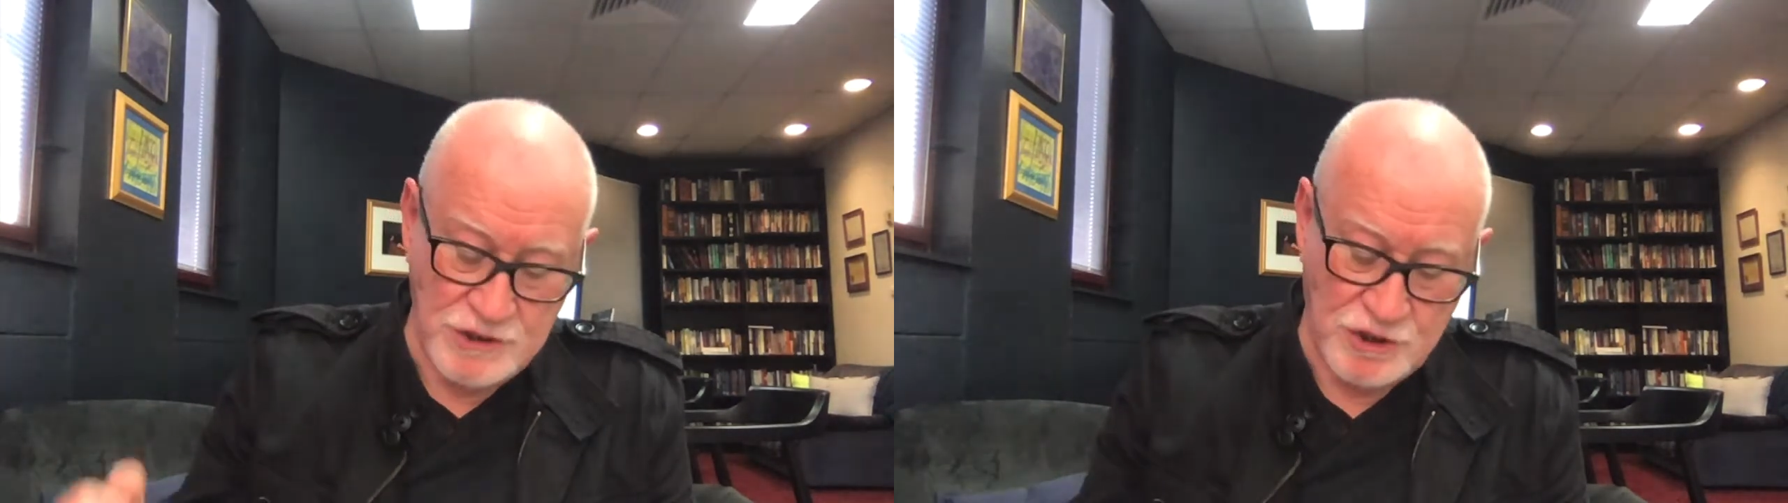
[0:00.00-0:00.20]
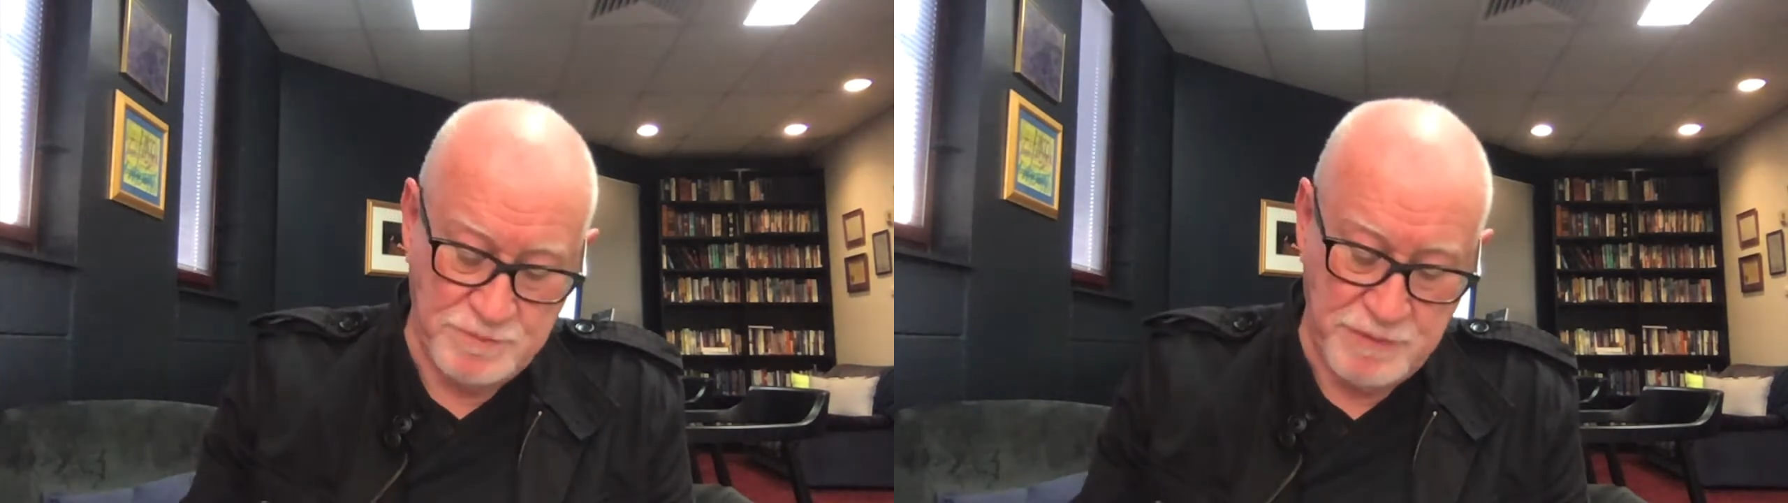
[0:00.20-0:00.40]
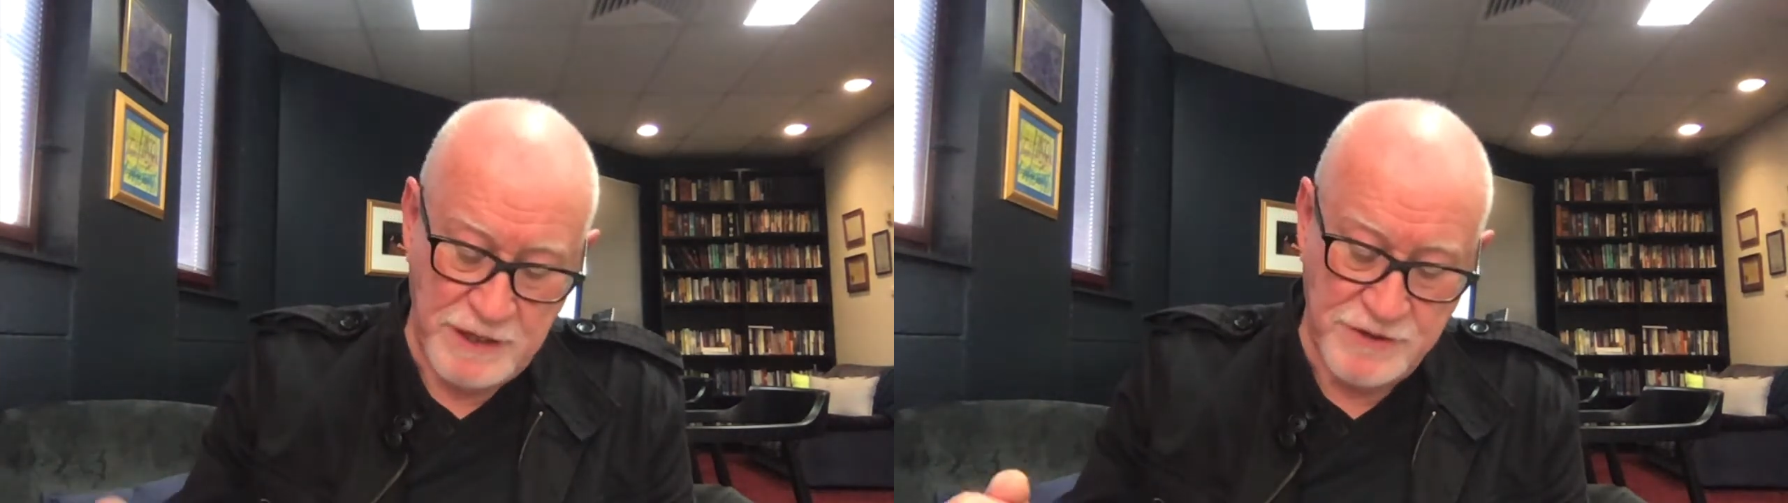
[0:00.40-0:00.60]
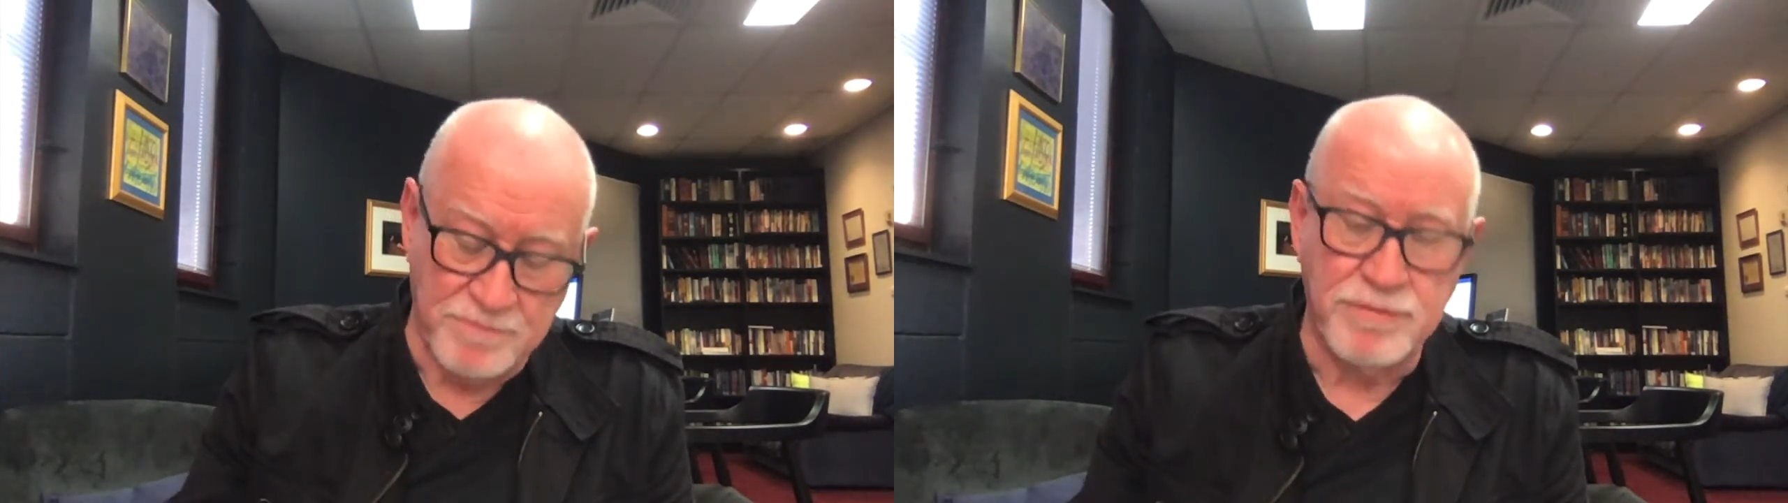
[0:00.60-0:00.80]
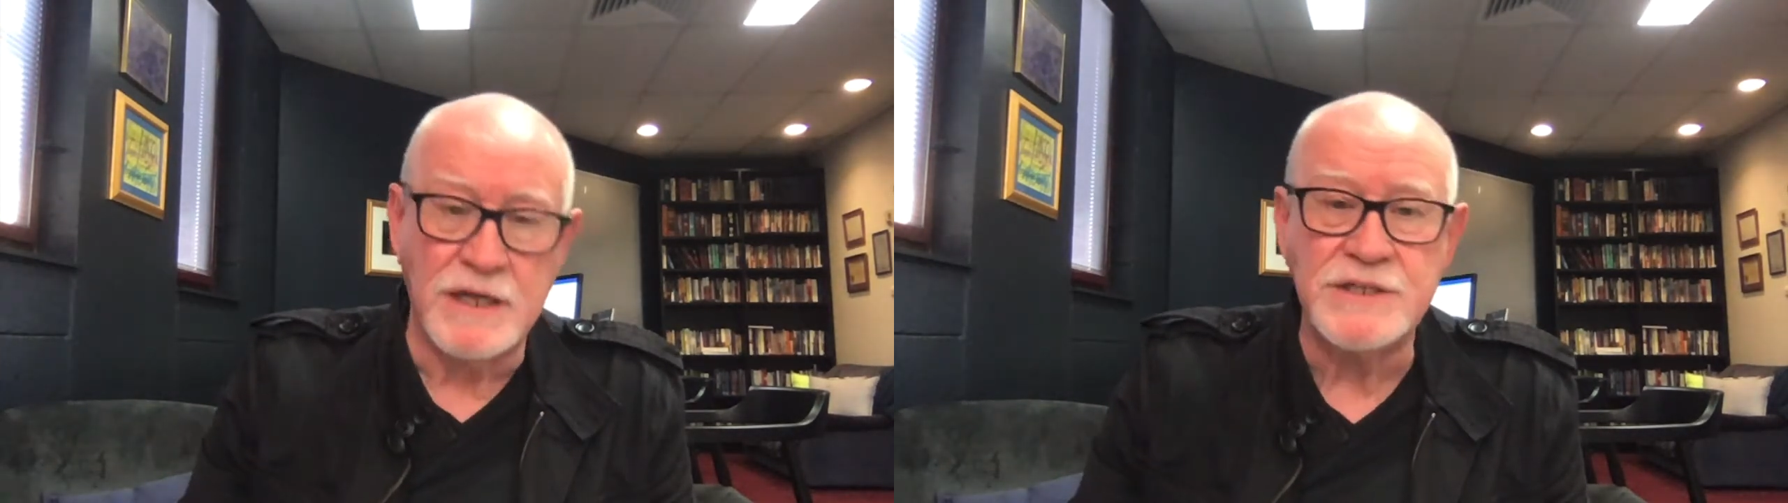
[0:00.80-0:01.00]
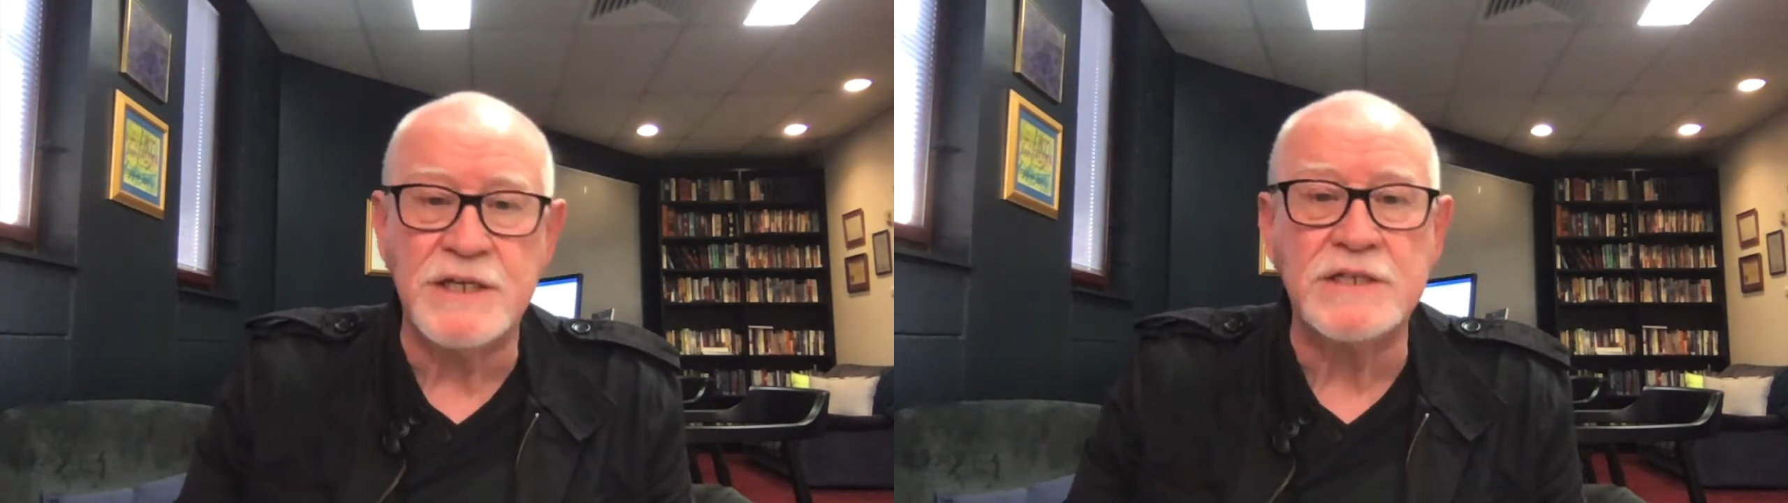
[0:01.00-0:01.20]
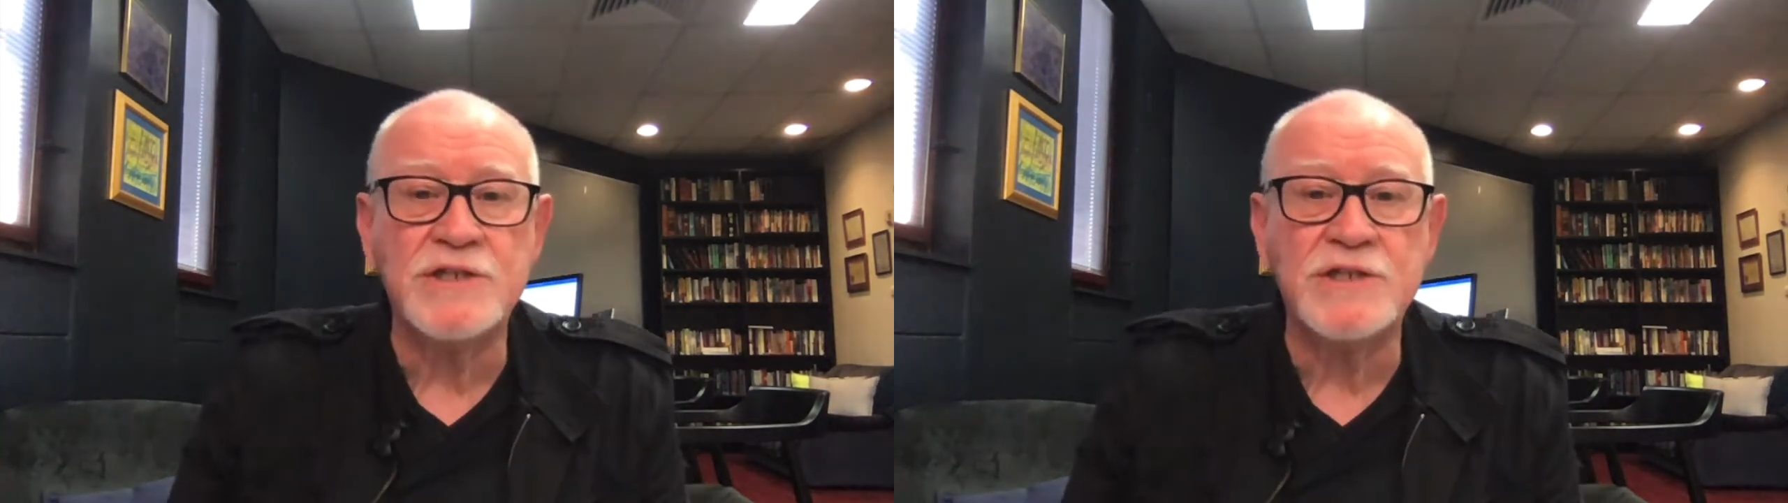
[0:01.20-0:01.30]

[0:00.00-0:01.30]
and speaks a blessing.